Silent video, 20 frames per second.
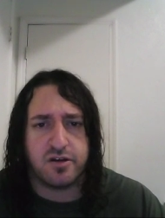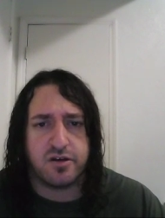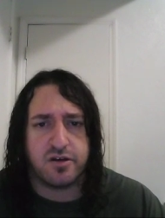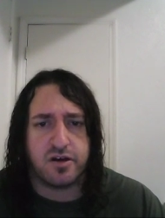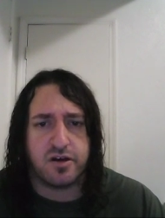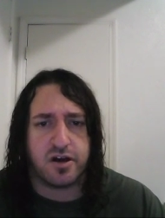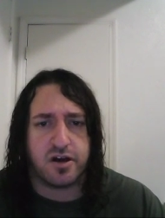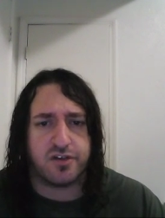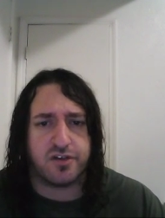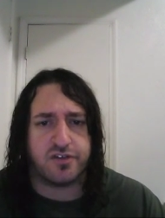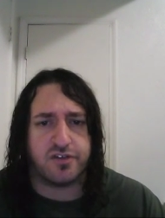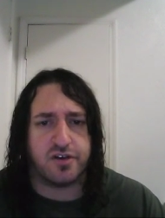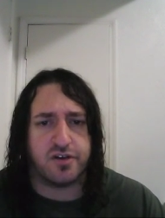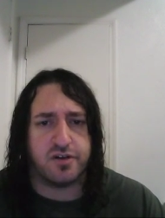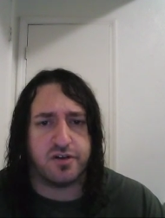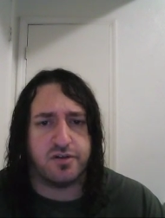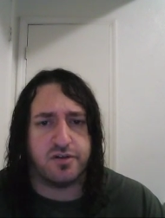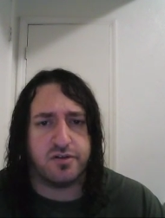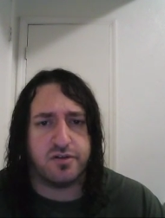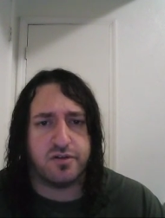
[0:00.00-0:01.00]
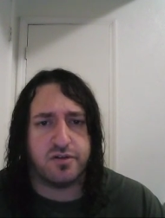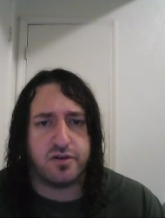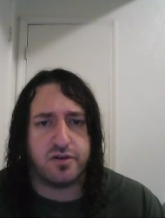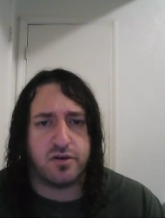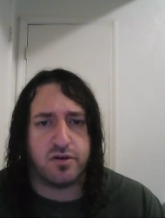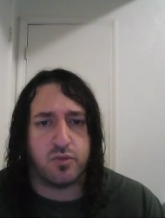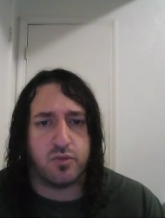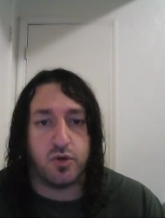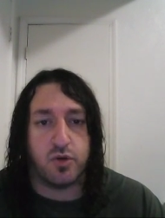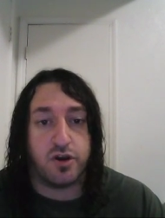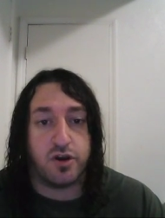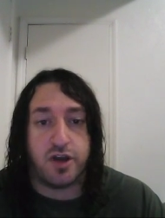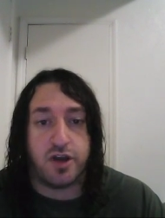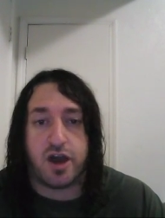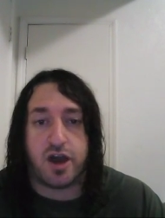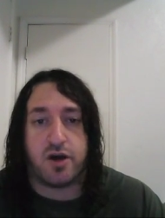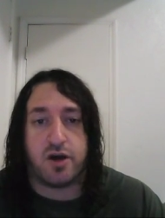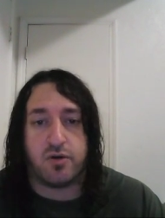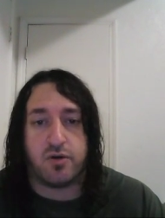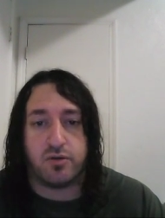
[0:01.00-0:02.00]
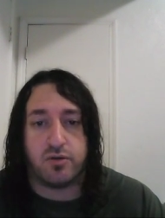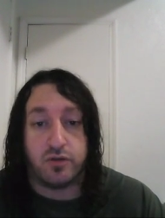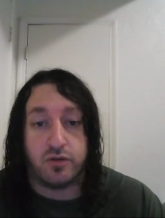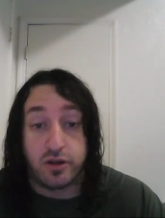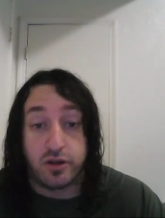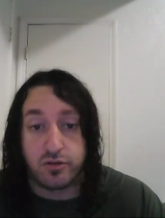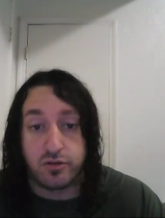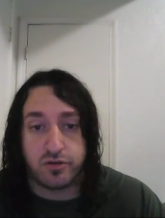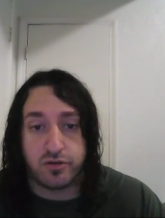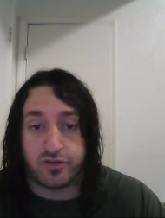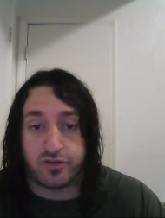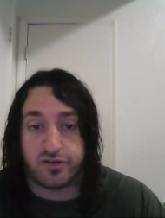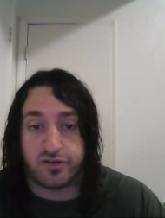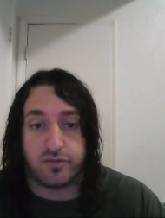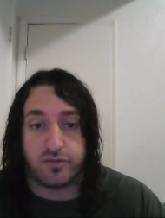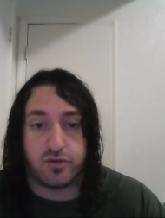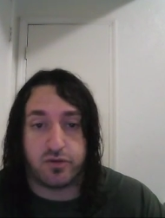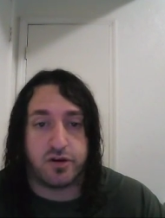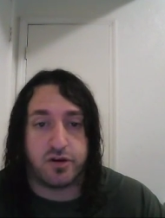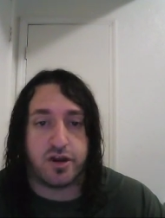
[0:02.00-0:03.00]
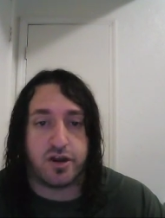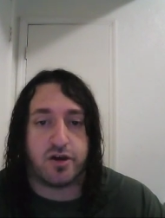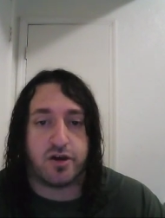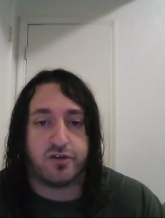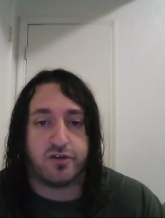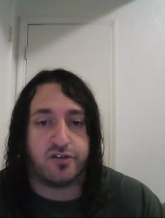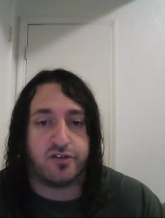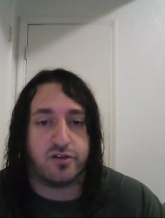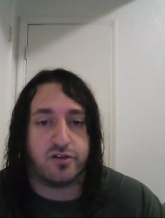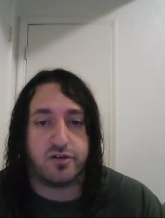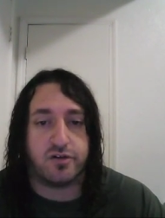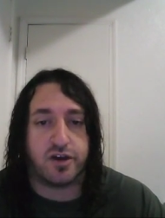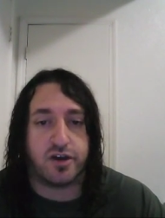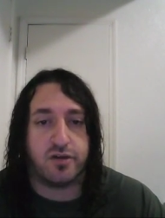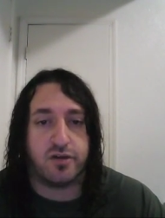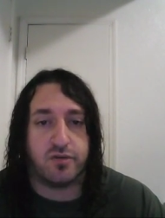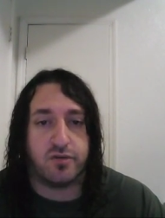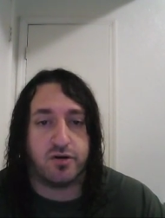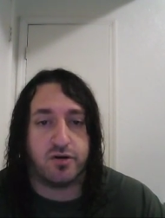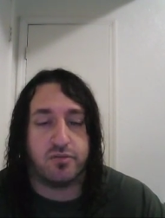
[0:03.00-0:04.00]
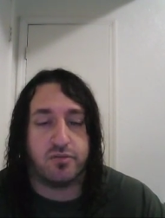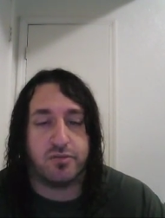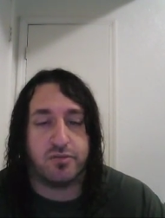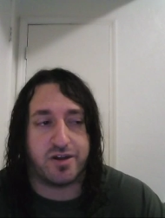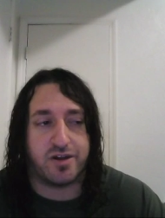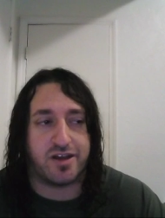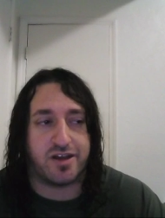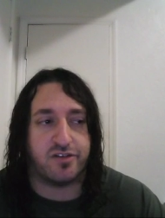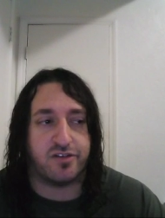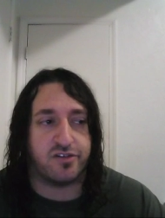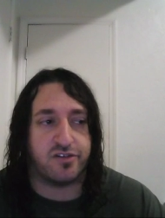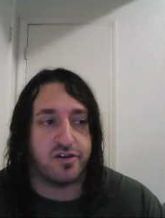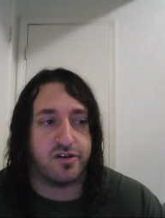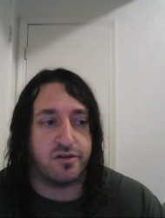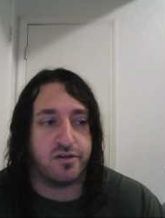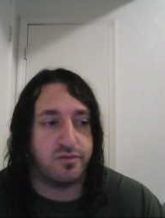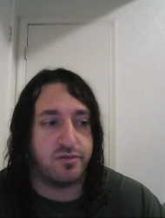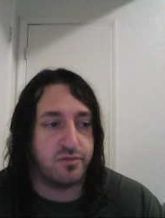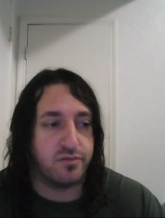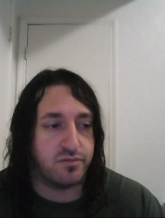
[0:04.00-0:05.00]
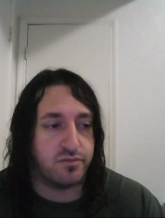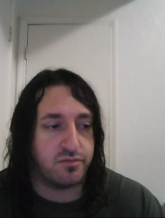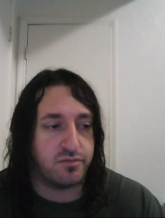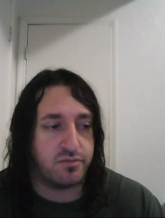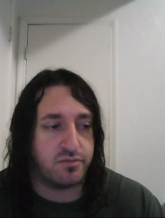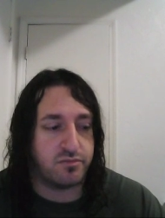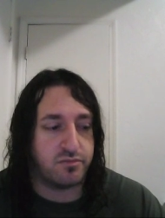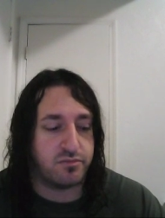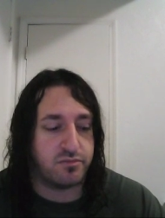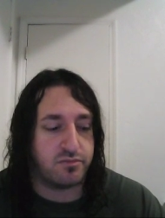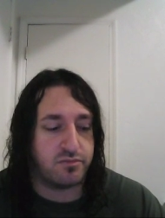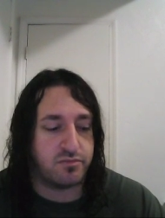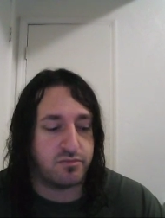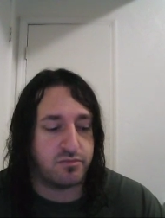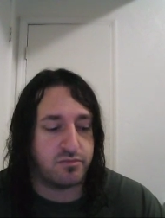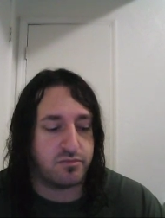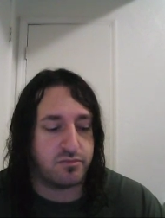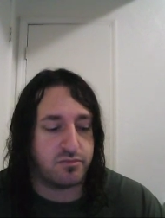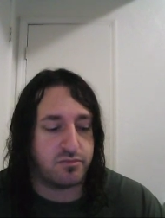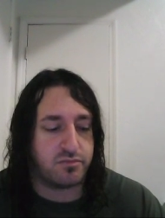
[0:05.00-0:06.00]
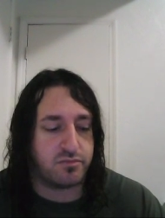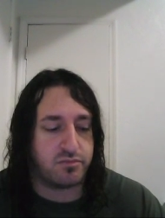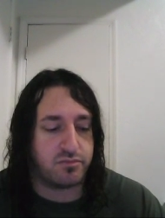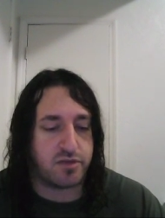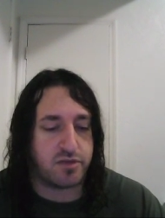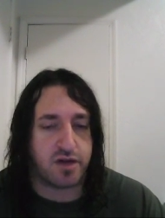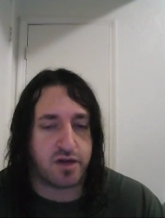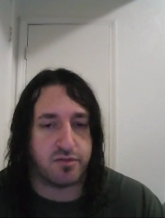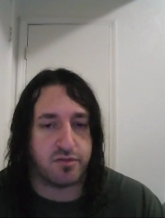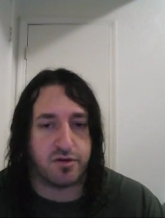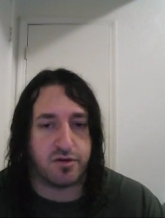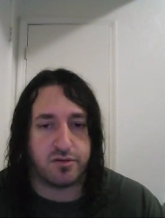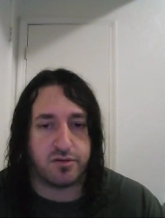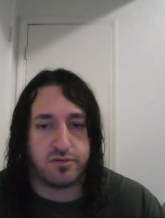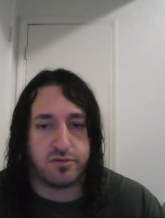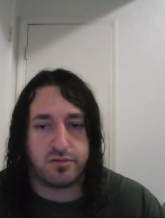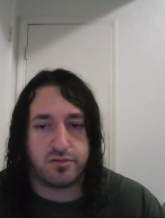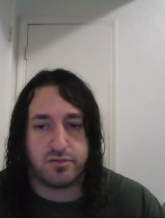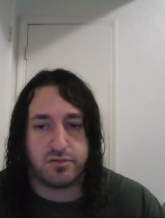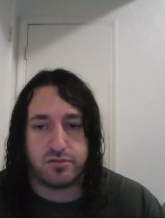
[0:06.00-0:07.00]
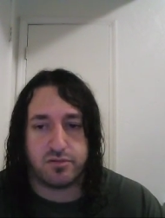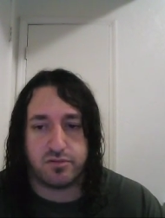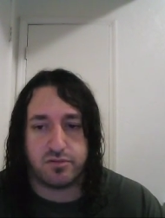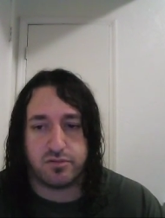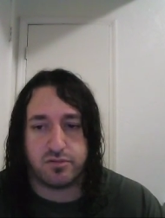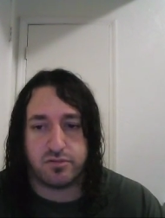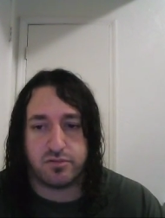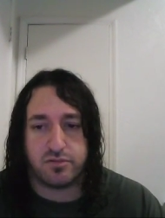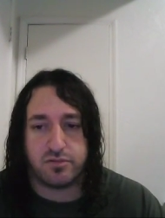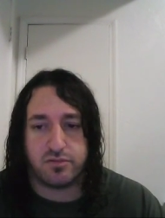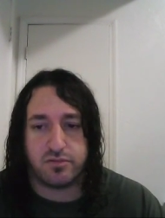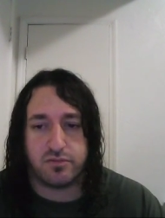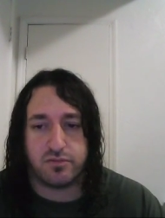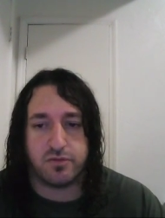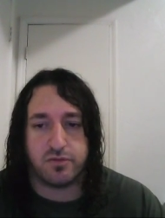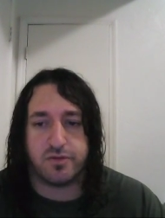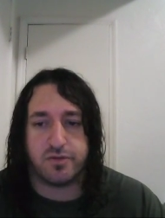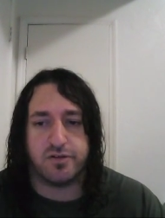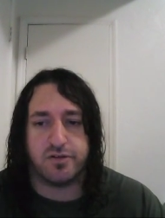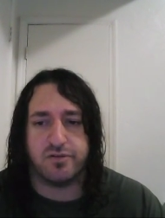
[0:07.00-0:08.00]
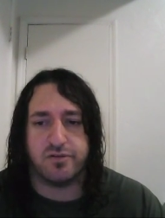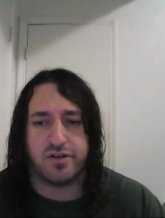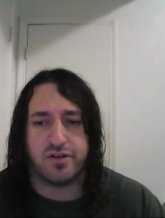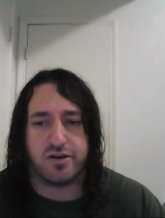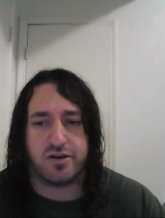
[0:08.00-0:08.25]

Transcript: I said, what now? Literally said, what now? I said, okay, well, my dad's dead. Now what? What do I do now?